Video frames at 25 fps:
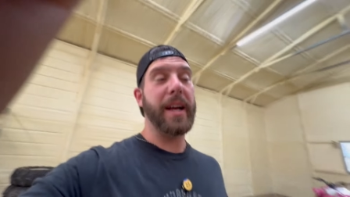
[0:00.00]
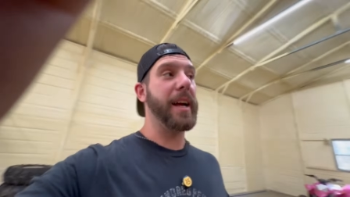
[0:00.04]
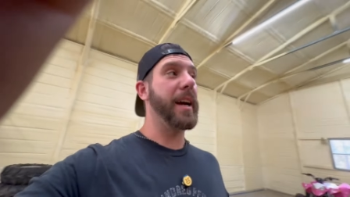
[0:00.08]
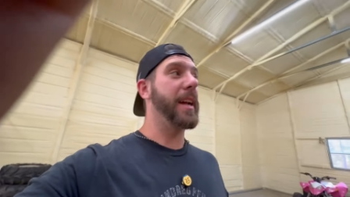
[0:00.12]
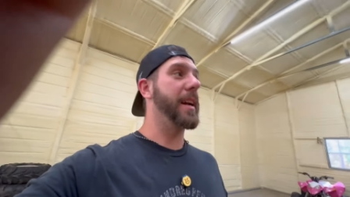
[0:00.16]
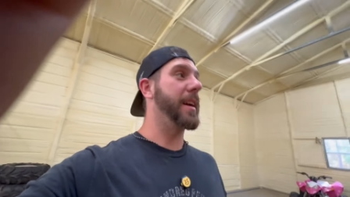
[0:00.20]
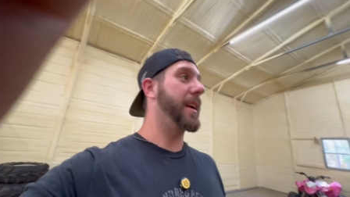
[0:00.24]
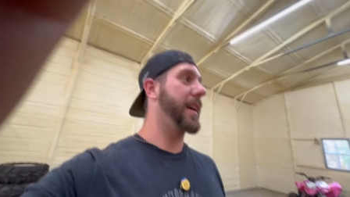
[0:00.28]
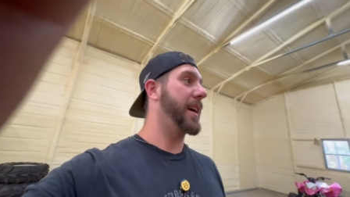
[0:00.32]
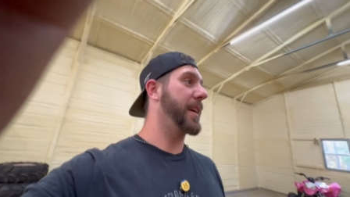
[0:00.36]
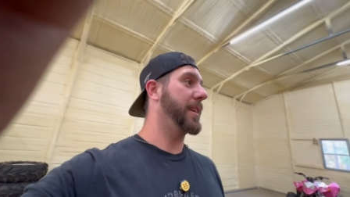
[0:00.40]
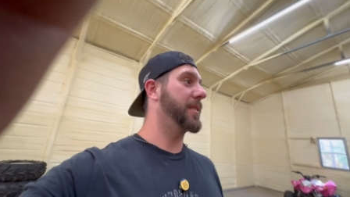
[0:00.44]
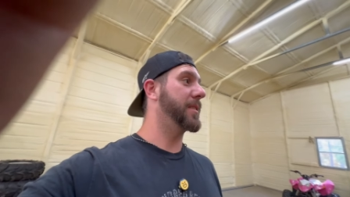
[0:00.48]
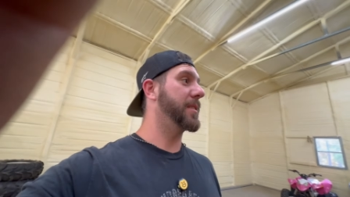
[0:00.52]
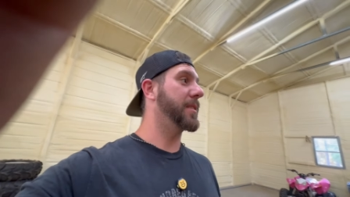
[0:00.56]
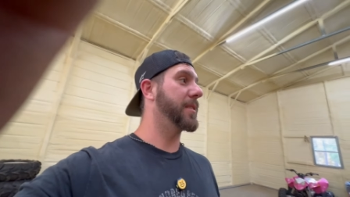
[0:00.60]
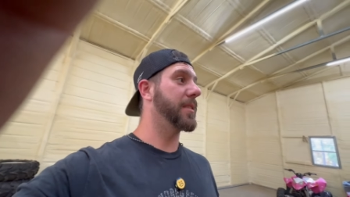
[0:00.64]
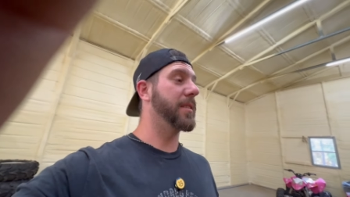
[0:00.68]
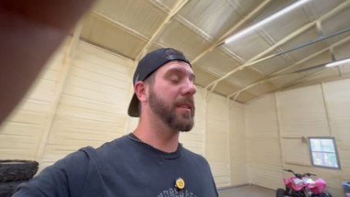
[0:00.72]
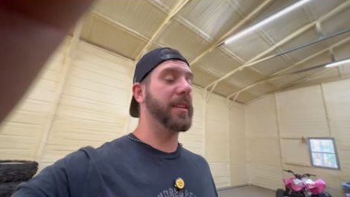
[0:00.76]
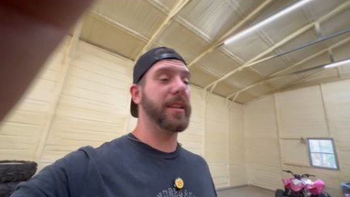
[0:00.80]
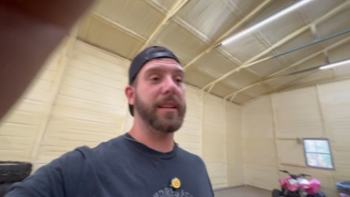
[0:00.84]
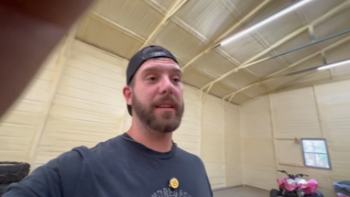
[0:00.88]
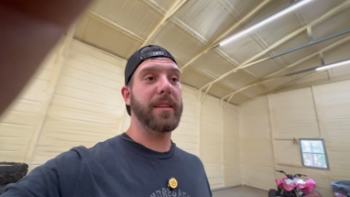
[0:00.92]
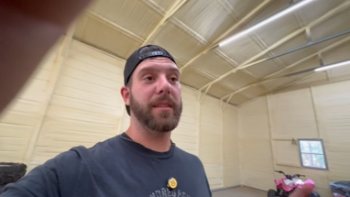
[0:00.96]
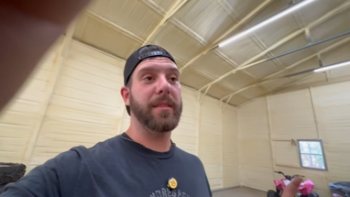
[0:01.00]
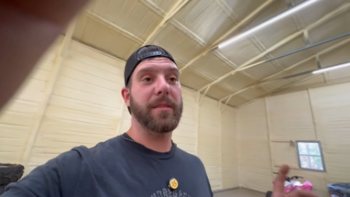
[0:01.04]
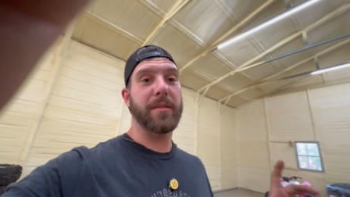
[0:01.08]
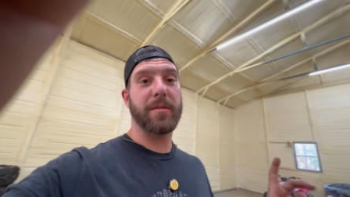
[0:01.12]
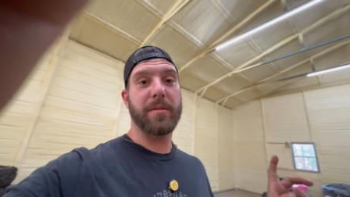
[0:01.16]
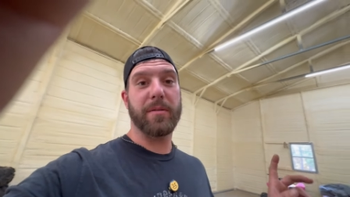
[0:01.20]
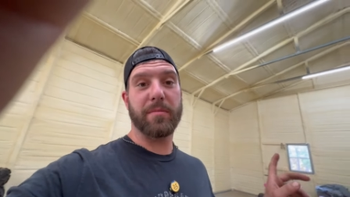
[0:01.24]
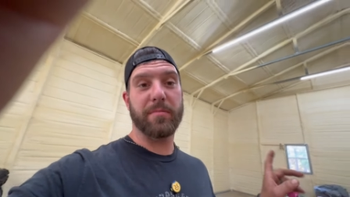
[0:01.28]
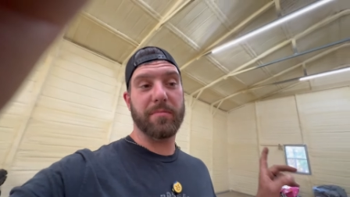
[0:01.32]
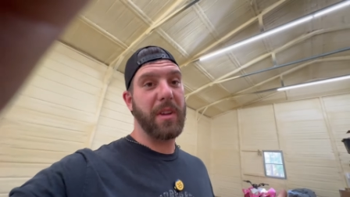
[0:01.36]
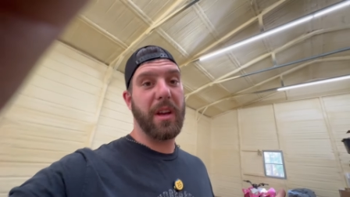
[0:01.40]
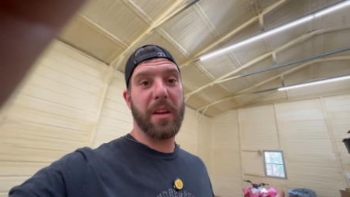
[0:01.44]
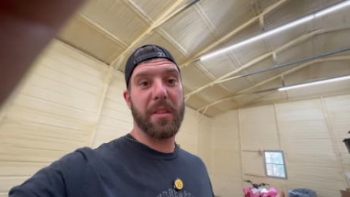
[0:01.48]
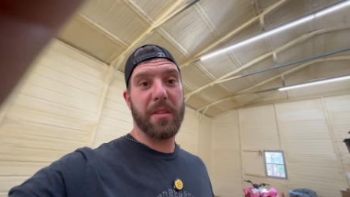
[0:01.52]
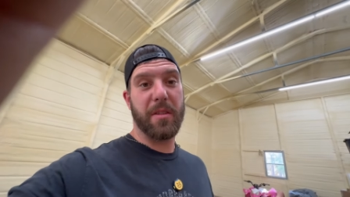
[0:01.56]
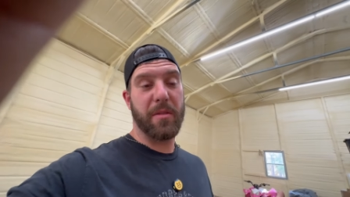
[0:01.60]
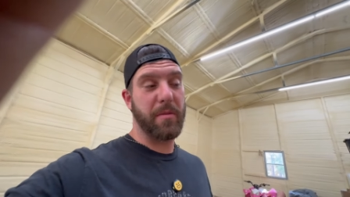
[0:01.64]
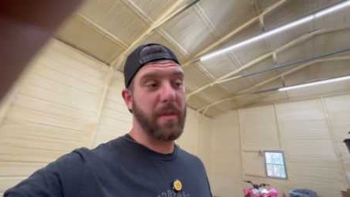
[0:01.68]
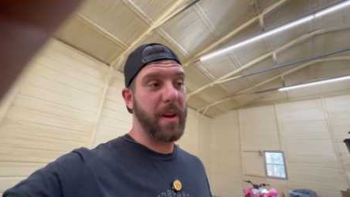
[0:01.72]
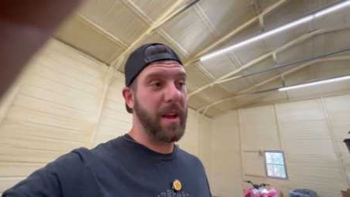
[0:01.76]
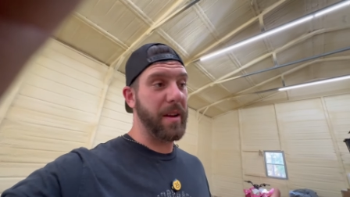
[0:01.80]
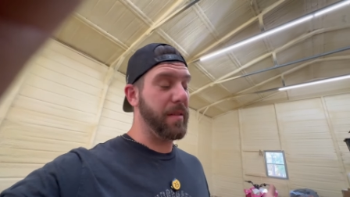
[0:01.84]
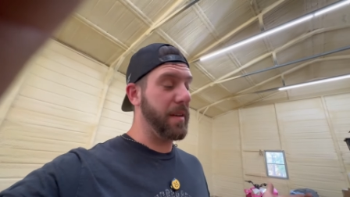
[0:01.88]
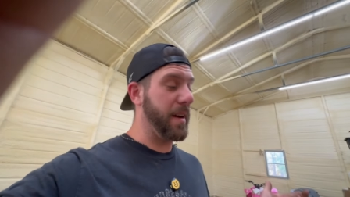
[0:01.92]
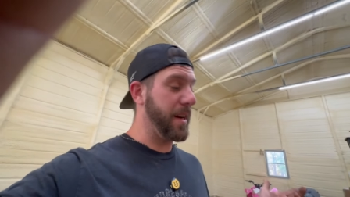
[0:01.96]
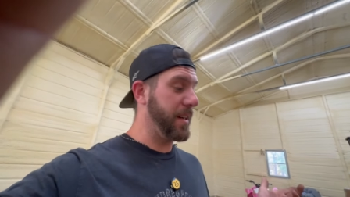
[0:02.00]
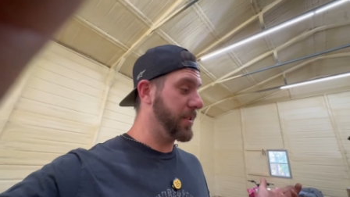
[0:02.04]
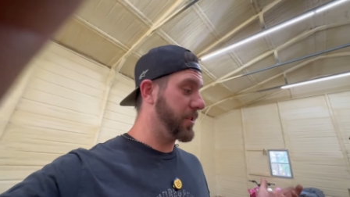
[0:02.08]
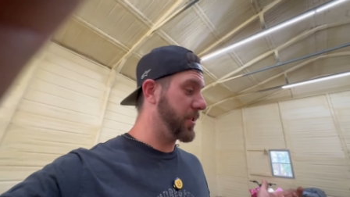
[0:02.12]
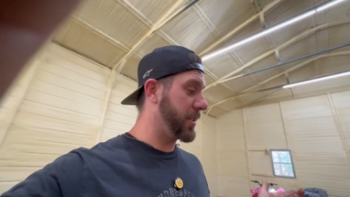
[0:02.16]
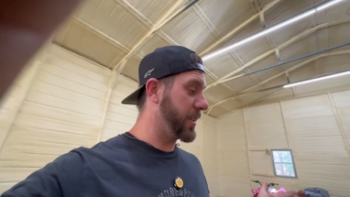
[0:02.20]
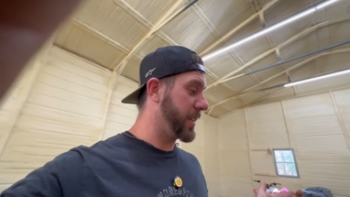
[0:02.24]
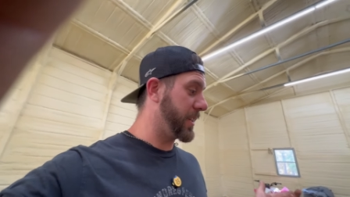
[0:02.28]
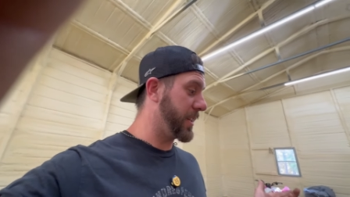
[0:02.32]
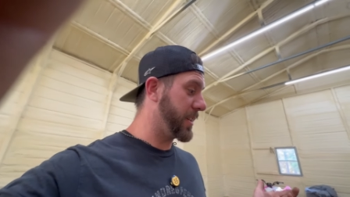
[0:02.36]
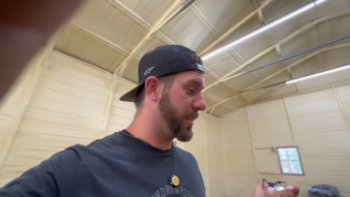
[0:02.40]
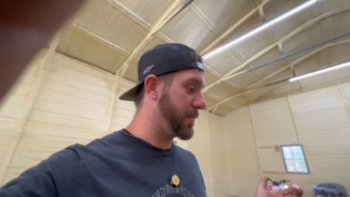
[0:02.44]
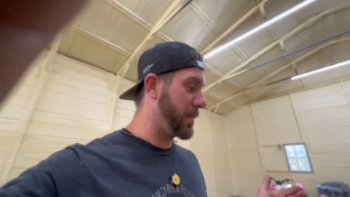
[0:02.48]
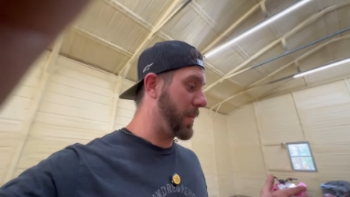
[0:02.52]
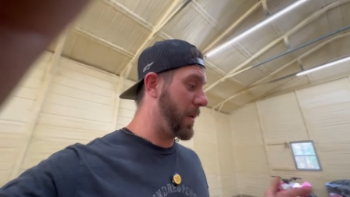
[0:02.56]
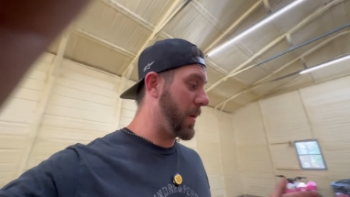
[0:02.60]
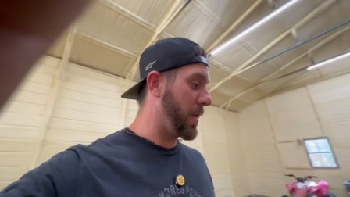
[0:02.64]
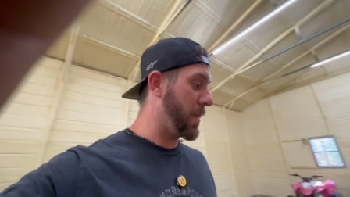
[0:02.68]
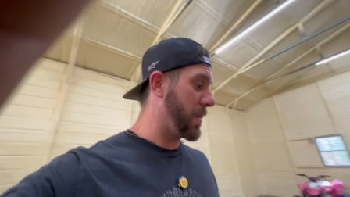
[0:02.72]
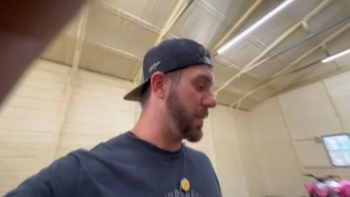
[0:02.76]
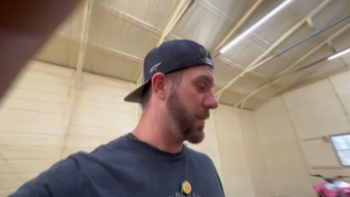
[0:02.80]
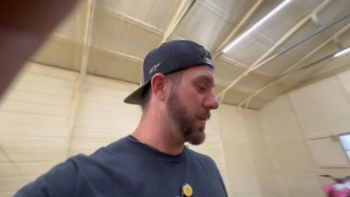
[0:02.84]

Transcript: got a nice clean other Red Ranger in here tomorrow.